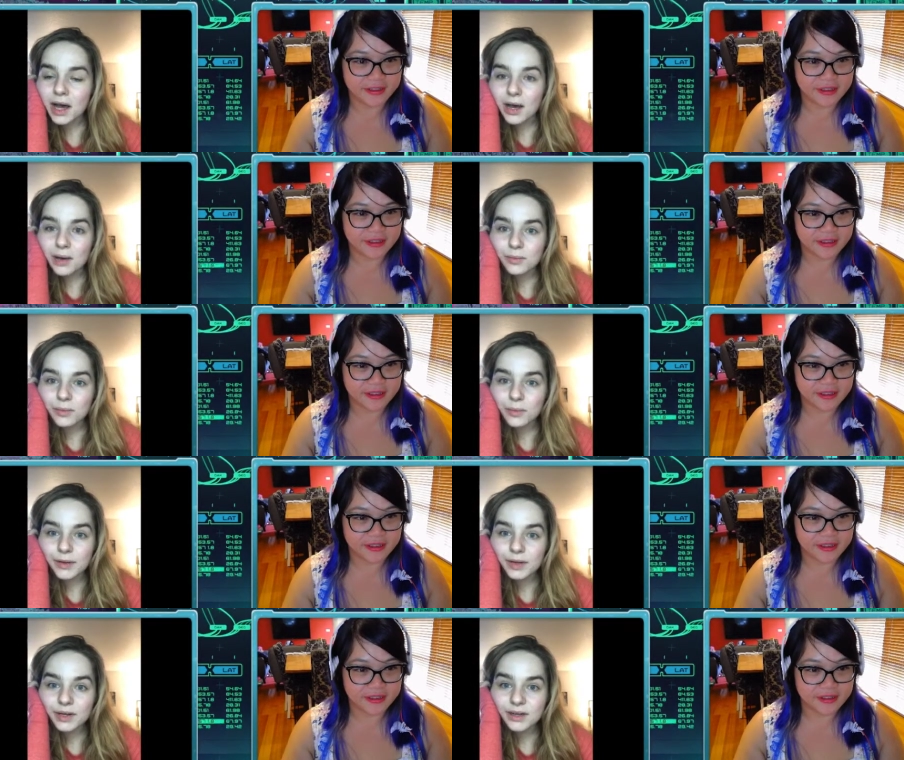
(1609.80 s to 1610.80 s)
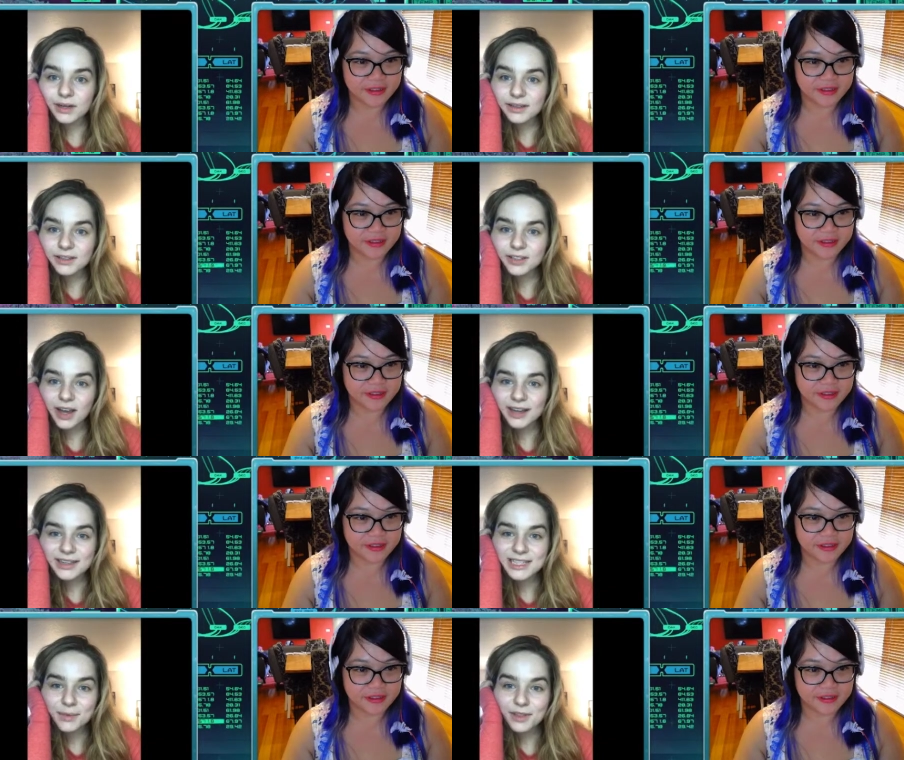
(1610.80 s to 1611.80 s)
Speaker 1: um, when we were talking to
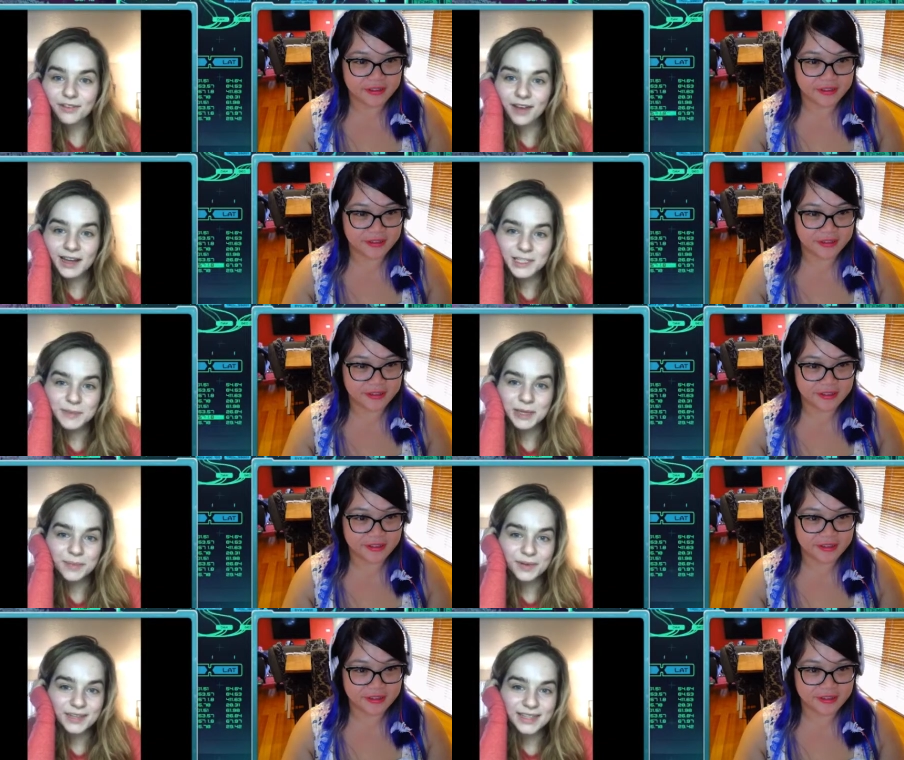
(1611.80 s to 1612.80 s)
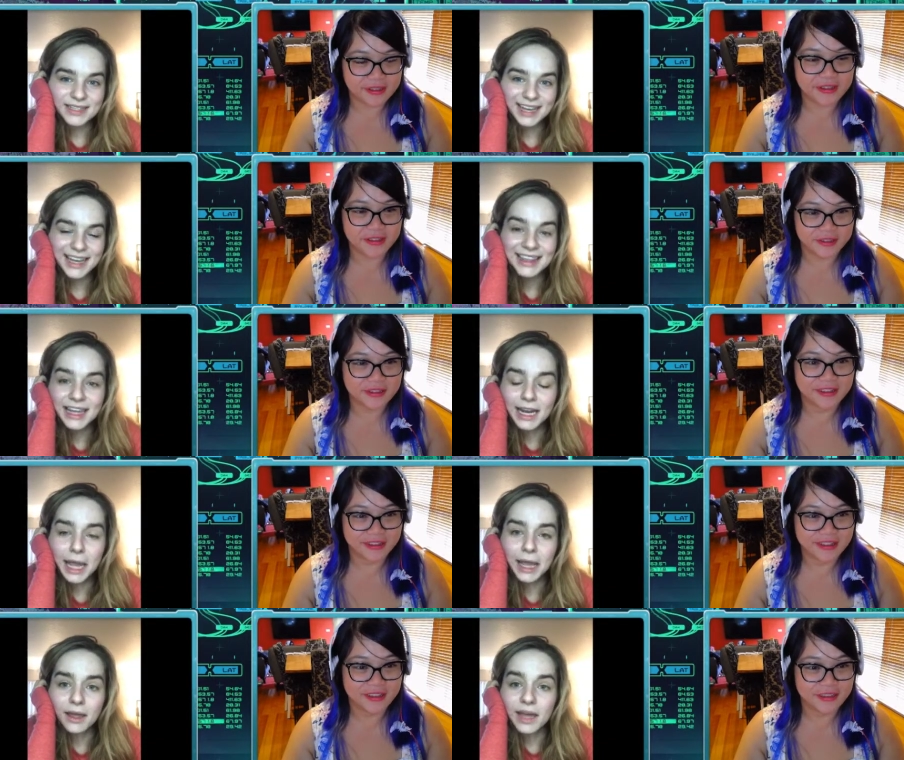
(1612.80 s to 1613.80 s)
some of the Fox people, they said that
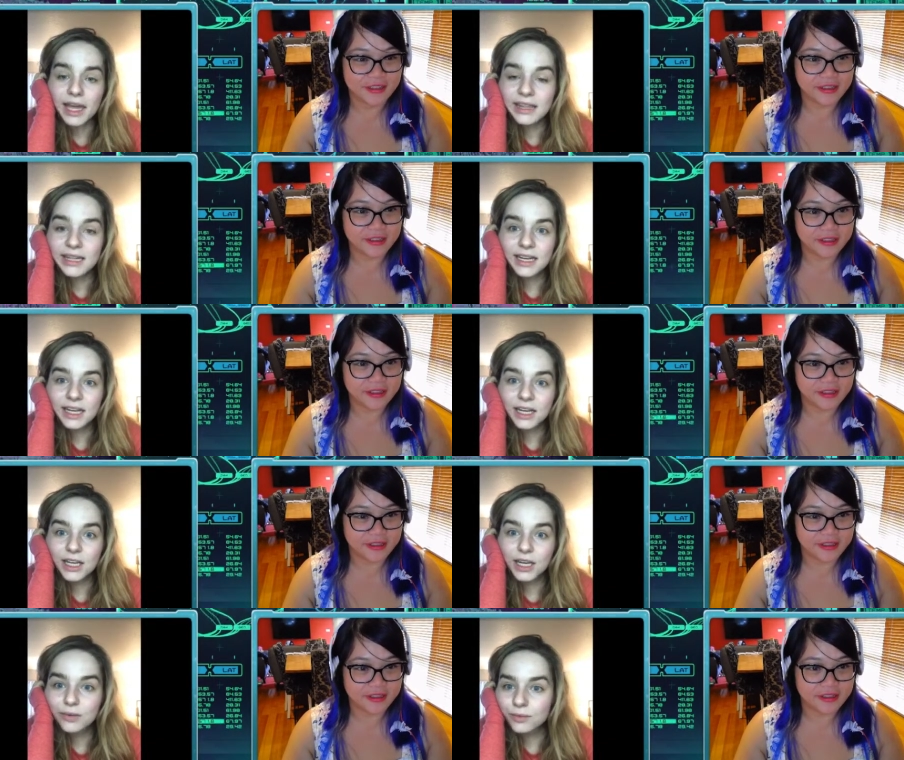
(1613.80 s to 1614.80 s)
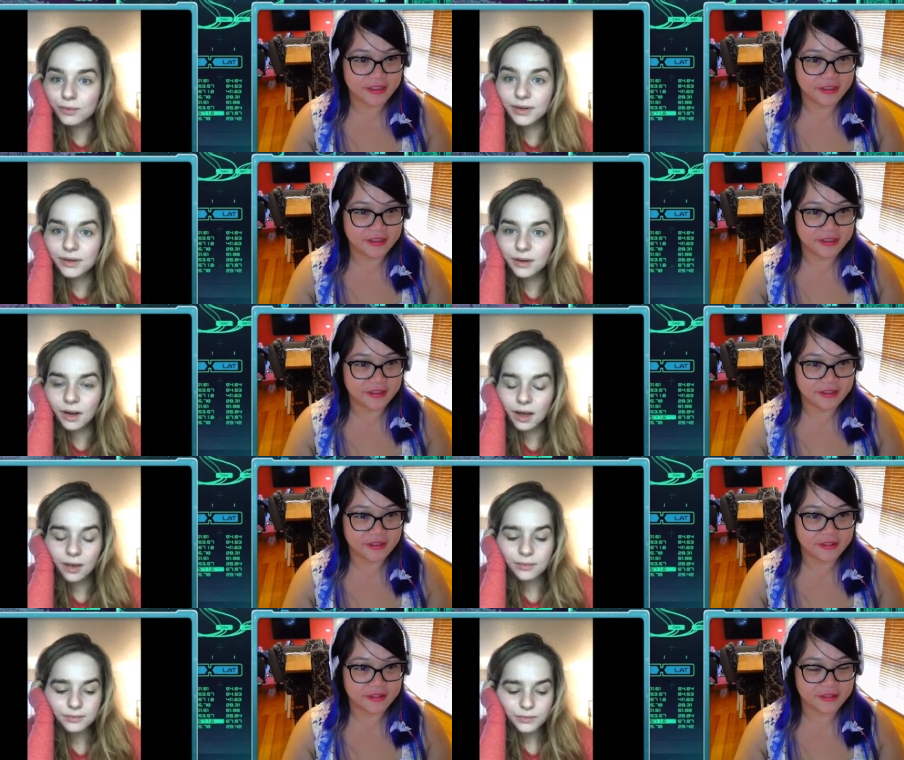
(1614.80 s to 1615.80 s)
it, it didn't get a good re
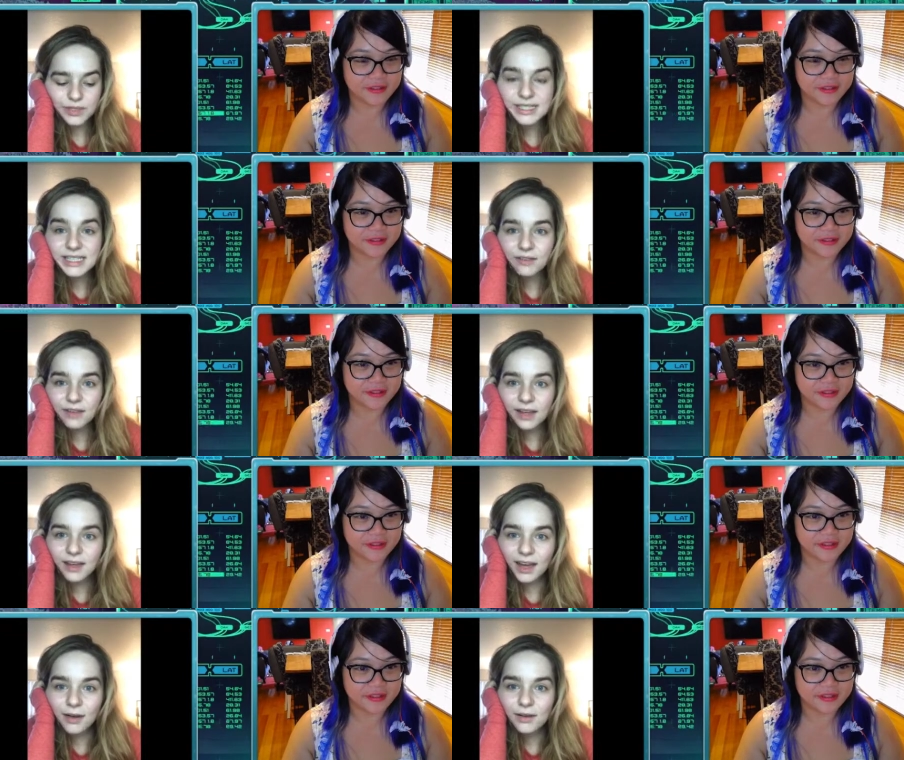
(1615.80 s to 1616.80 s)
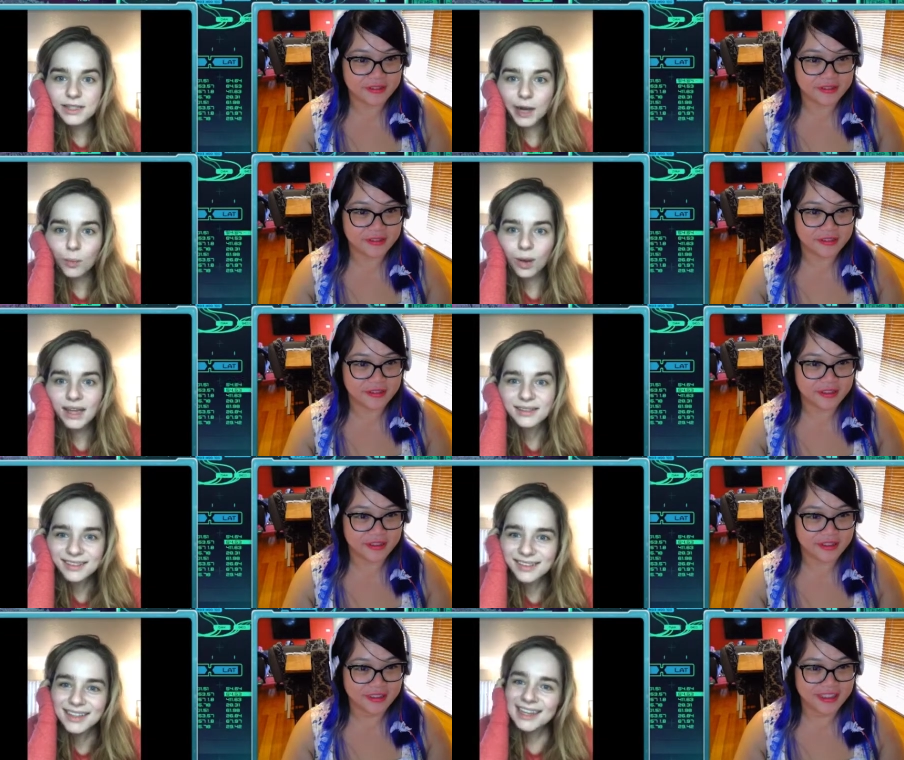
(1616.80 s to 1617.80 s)
um, receiving. I was like, what?
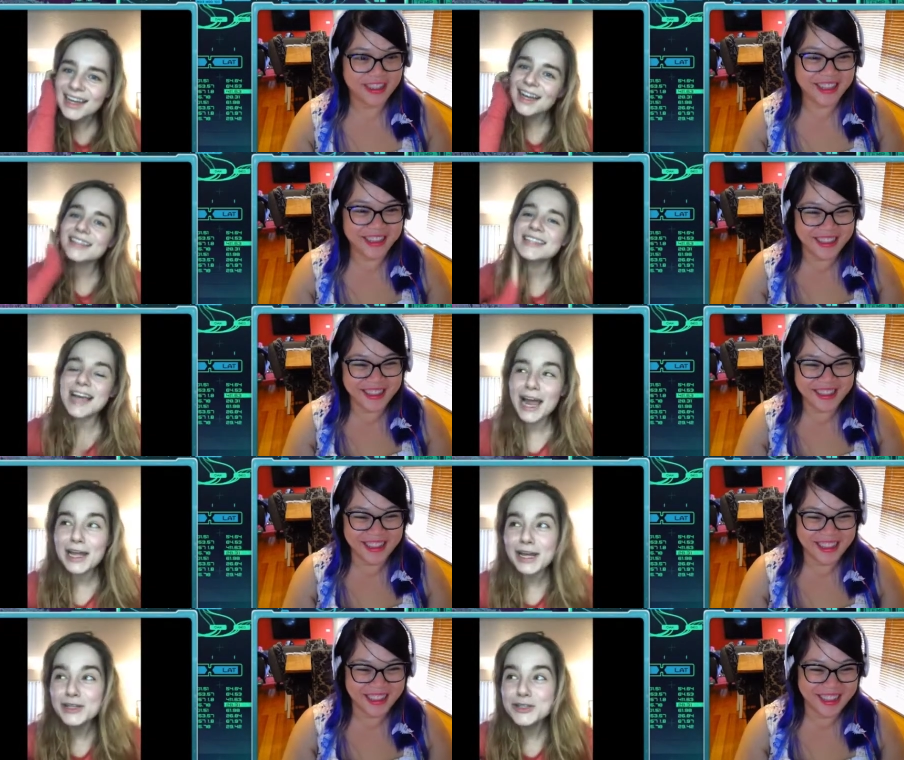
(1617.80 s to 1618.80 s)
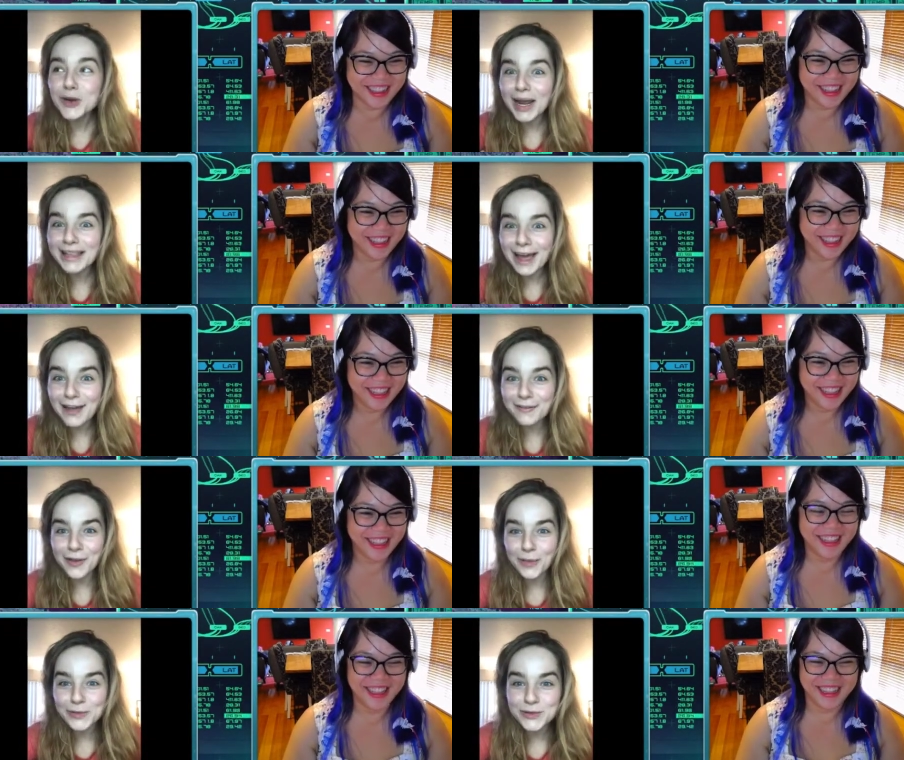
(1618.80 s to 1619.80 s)
I was like, I enjoyed that
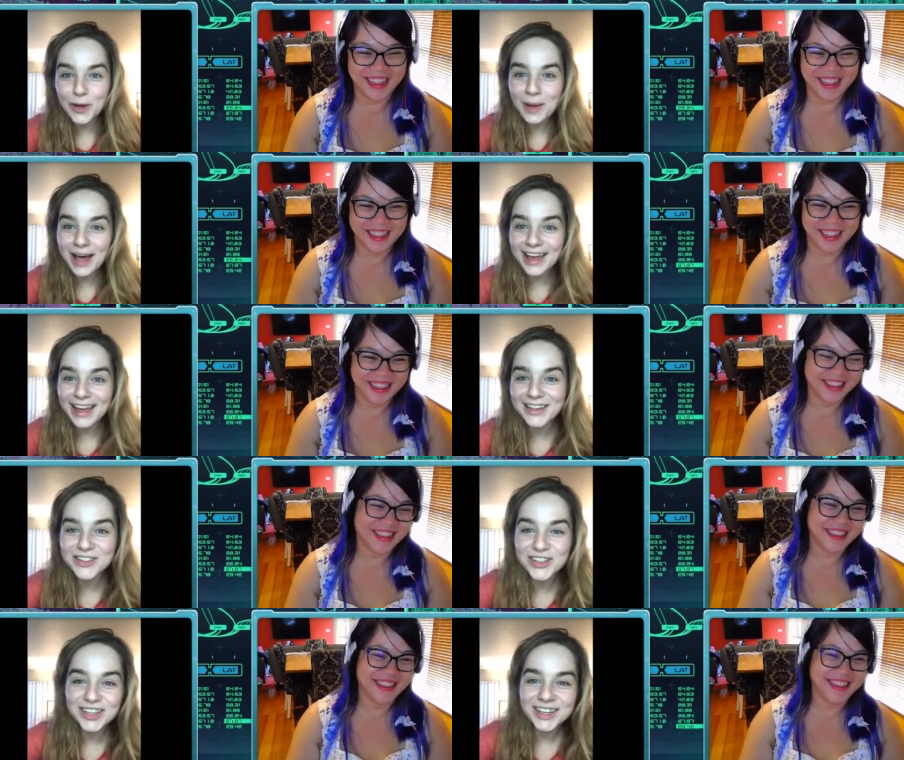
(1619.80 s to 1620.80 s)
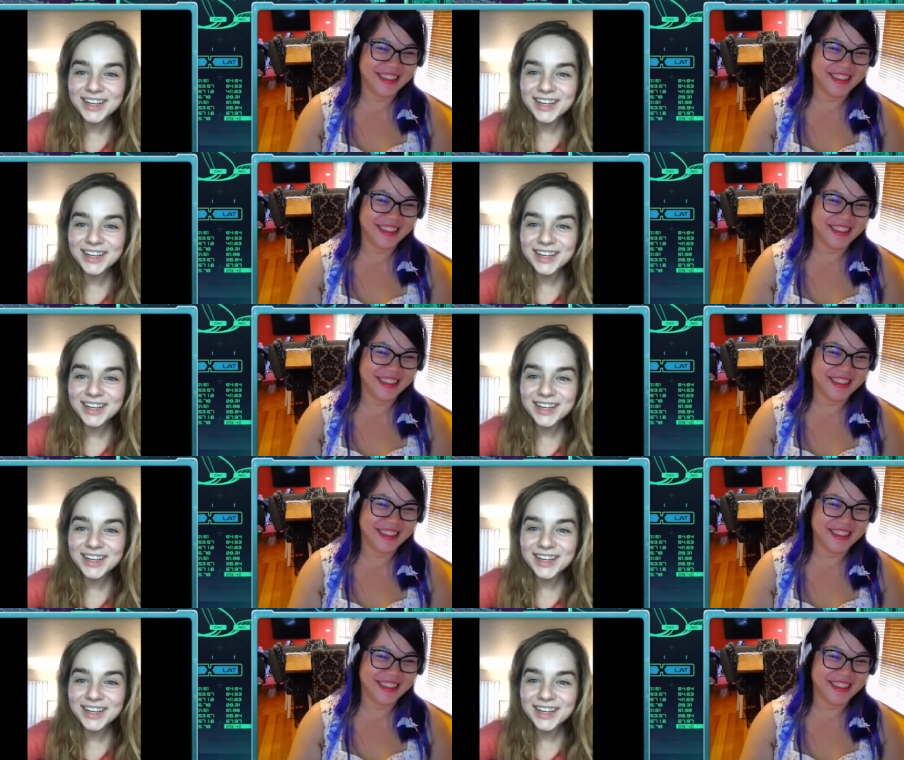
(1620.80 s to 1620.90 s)
film so much.